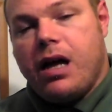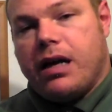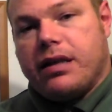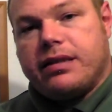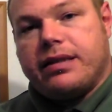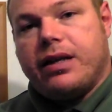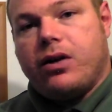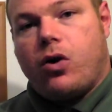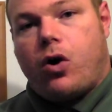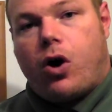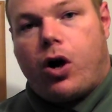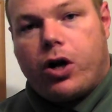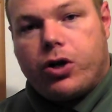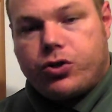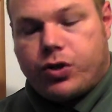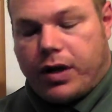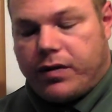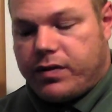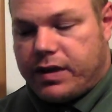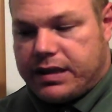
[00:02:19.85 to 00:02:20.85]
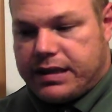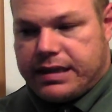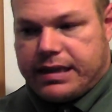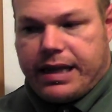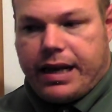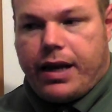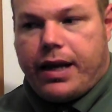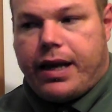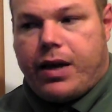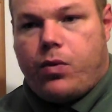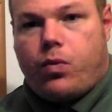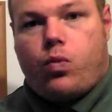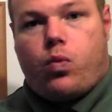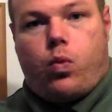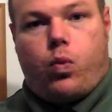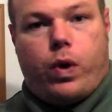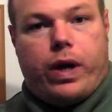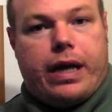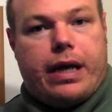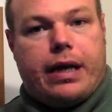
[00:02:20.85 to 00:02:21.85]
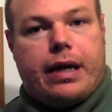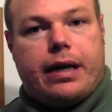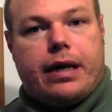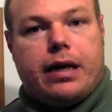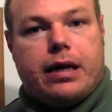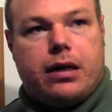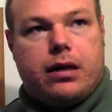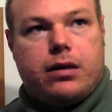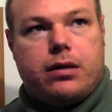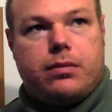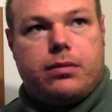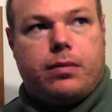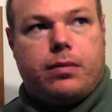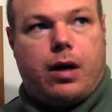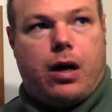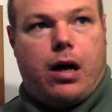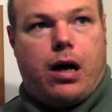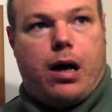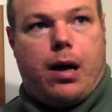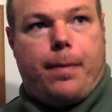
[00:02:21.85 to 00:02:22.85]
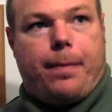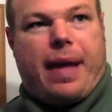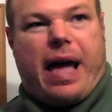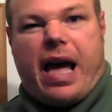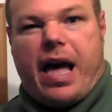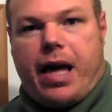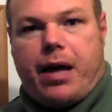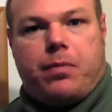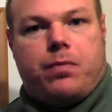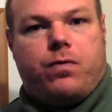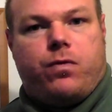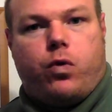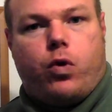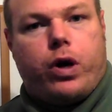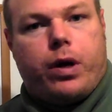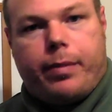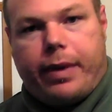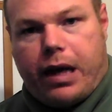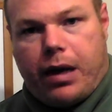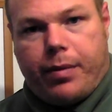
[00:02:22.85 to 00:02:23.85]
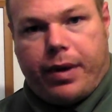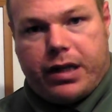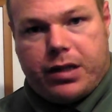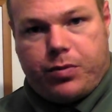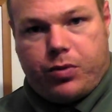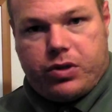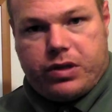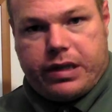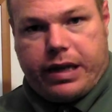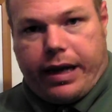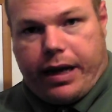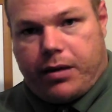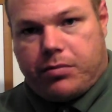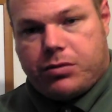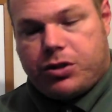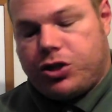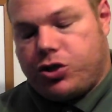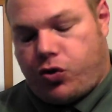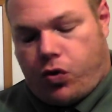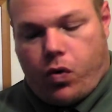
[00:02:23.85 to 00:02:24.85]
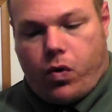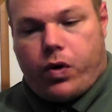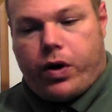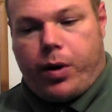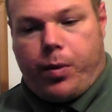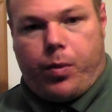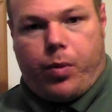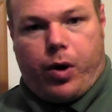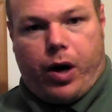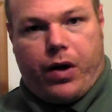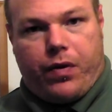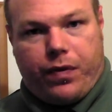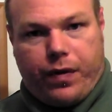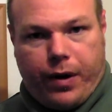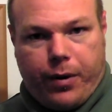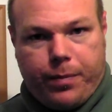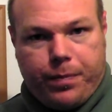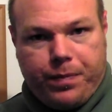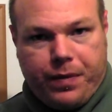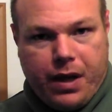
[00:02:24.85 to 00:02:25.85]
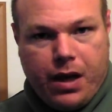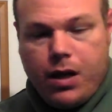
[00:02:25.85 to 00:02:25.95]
A single hard drive, let's say, can read um, at 40 megabytes per second. Just throw a number out there.